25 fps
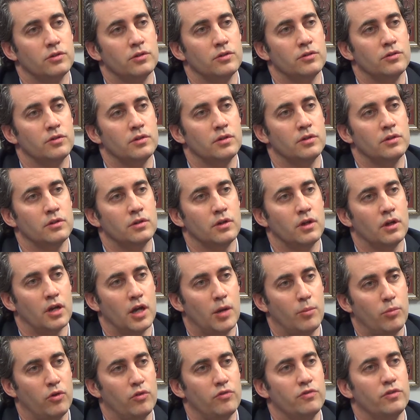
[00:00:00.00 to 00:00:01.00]
and a
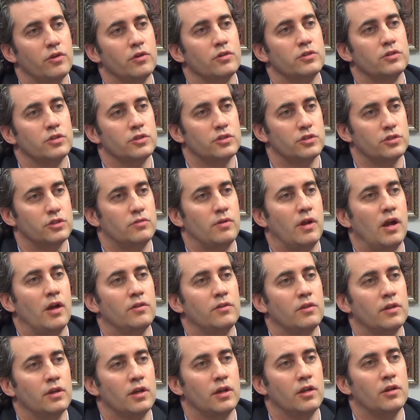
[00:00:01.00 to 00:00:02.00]
couple of villages
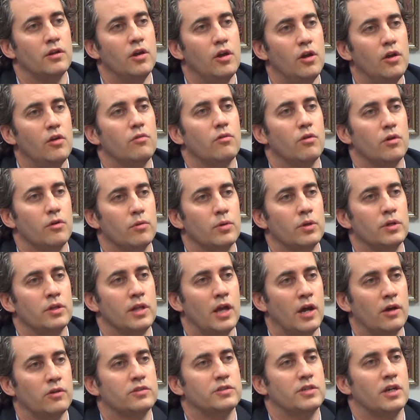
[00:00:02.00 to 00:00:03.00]
surrounding it, where we
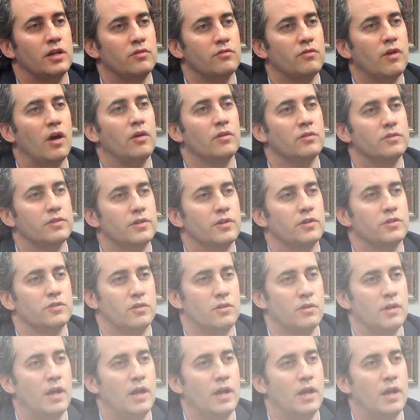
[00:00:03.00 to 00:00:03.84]
now send volunteers on an